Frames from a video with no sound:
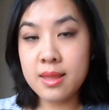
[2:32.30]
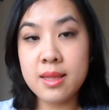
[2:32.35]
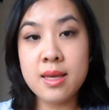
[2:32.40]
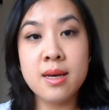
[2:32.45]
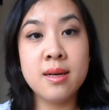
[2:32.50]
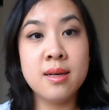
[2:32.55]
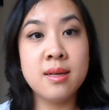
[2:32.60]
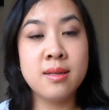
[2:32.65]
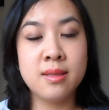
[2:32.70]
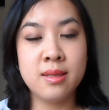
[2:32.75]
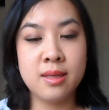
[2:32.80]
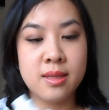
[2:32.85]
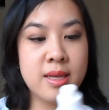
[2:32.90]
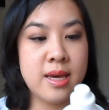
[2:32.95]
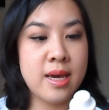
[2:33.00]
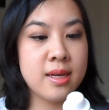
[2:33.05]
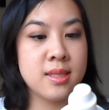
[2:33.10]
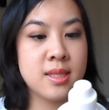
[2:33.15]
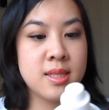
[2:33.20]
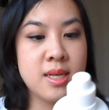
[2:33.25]
Then
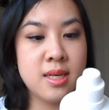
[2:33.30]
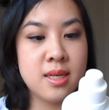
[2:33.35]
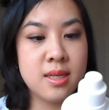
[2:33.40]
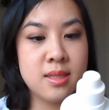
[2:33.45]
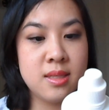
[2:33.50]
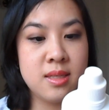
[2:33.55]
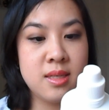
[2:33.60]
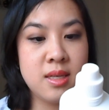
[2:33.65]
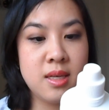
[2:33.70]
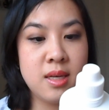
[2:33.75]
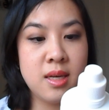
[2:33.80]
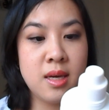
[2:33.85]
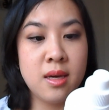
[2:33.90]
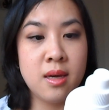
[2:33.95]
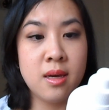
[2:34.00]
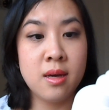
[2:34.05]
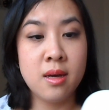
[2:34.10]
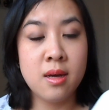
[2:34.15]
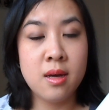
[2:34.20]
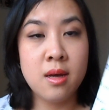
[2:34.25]
the next is
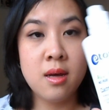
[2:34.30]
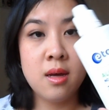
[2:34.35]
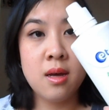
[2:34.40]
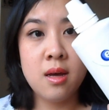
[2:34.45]
the